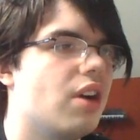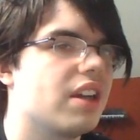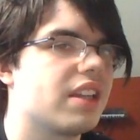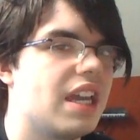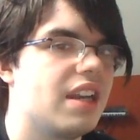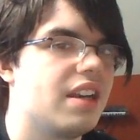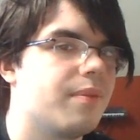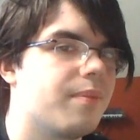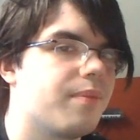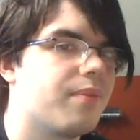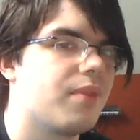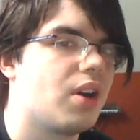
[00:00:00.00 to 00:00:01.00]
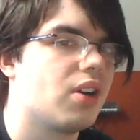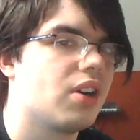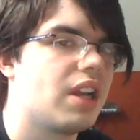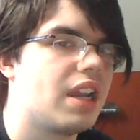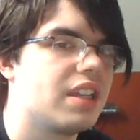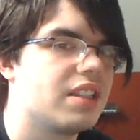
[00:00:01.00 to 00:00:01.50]
again,
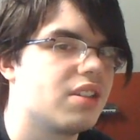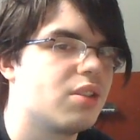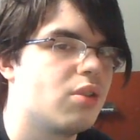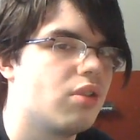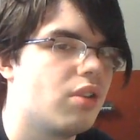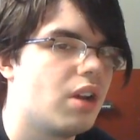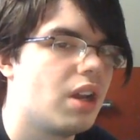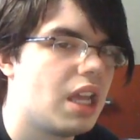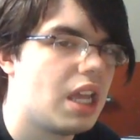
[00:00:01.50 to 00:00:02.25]
Ari, I need to